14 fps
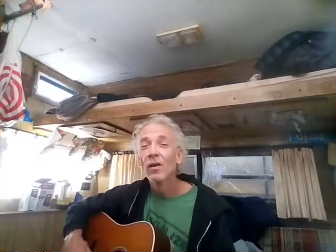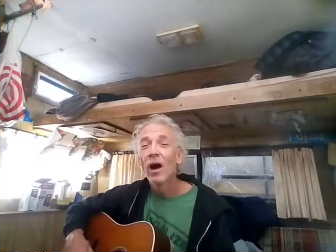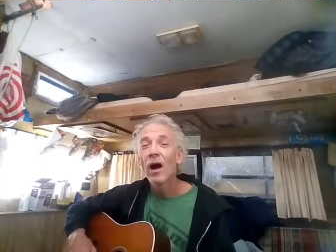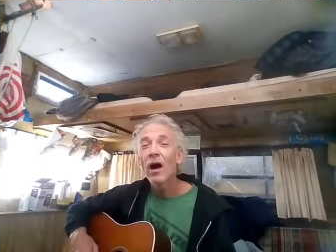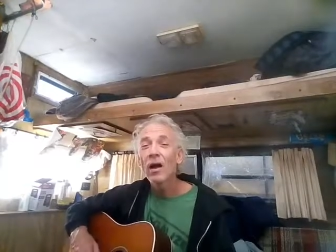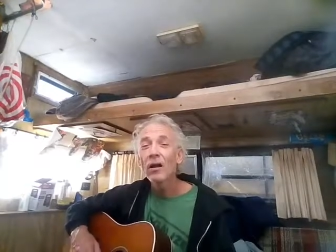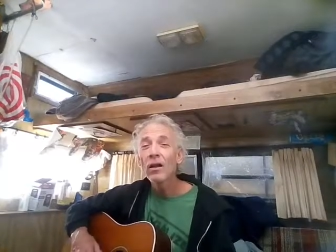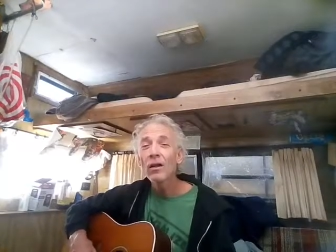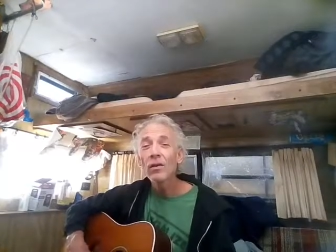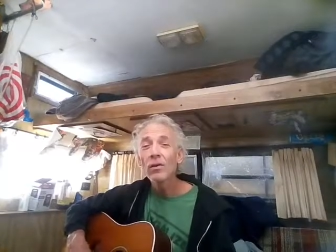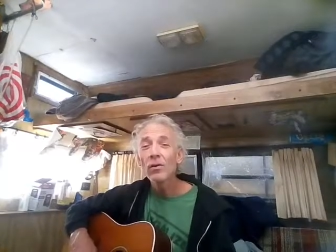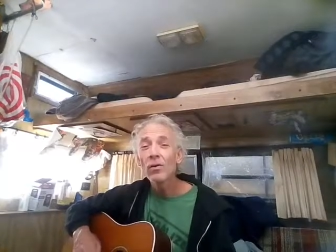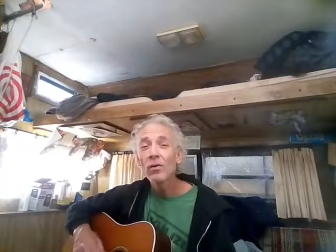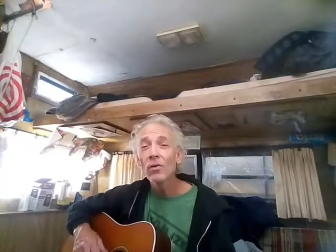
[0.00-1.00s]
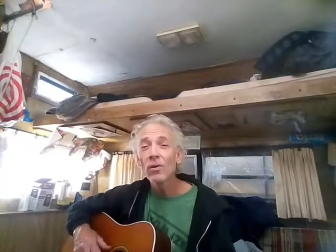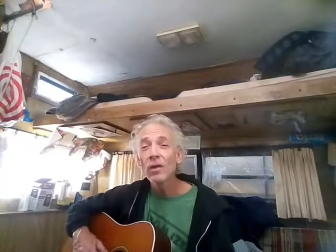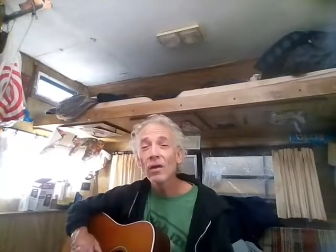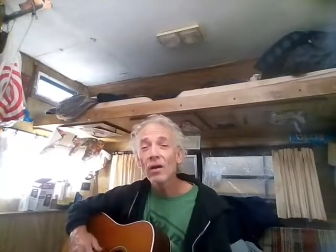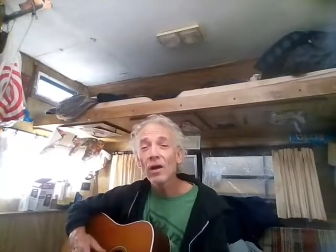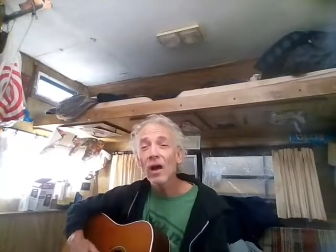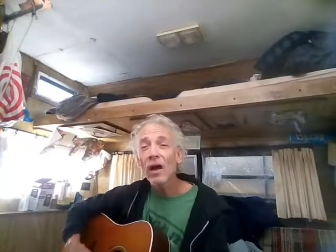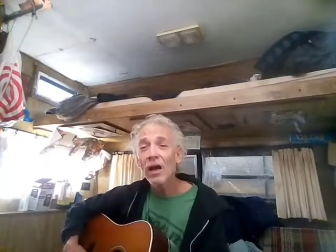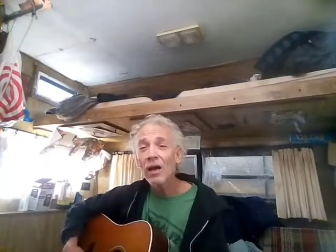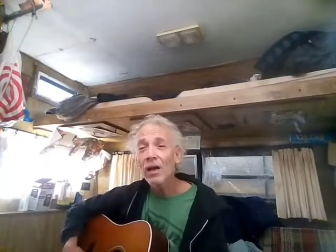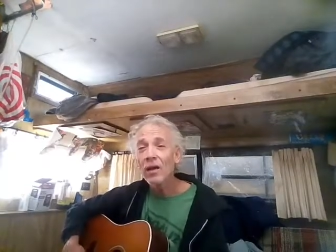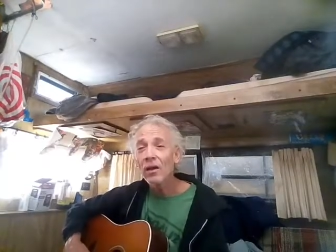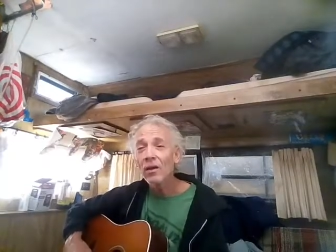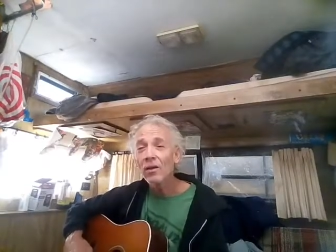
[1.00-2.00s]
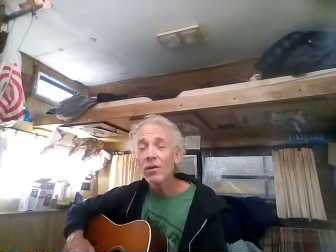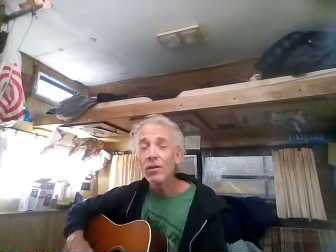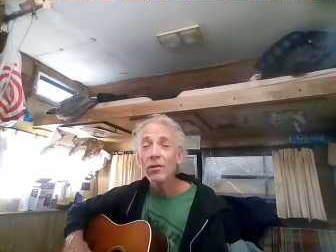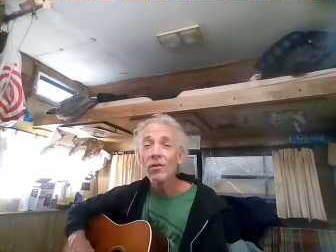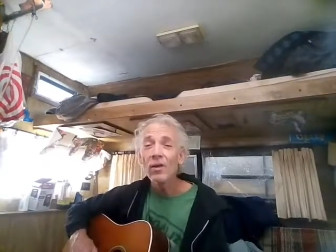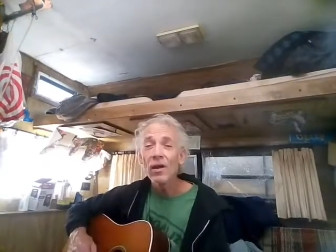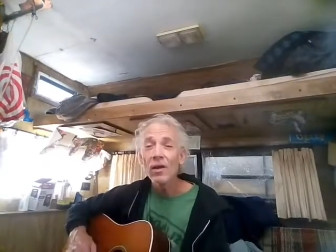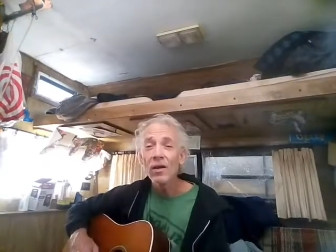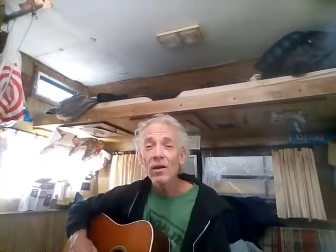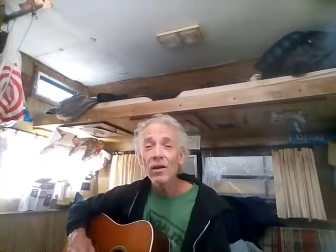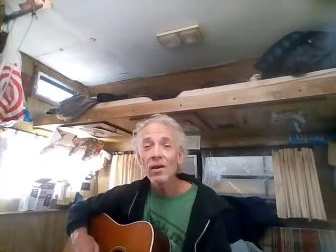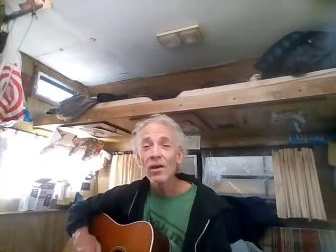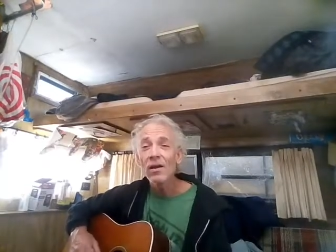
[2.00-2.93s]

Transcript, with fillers: hallelujah, hallelujah.